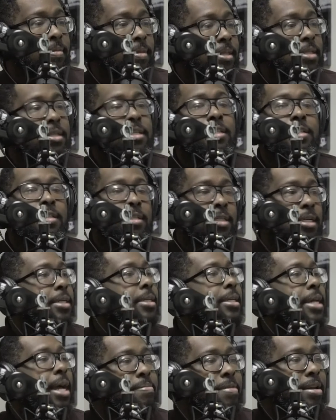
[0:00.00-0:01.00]
Sh-
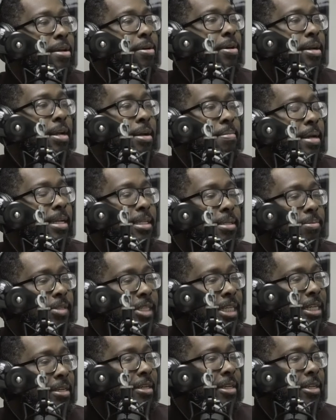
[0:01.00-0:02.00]
y'all better go in there and make some
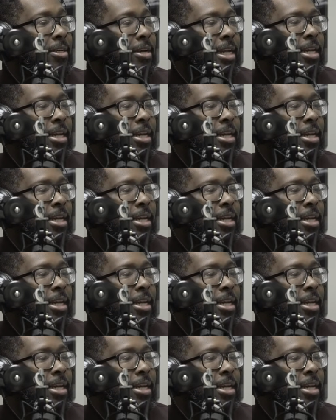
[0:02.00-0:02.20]
cereal.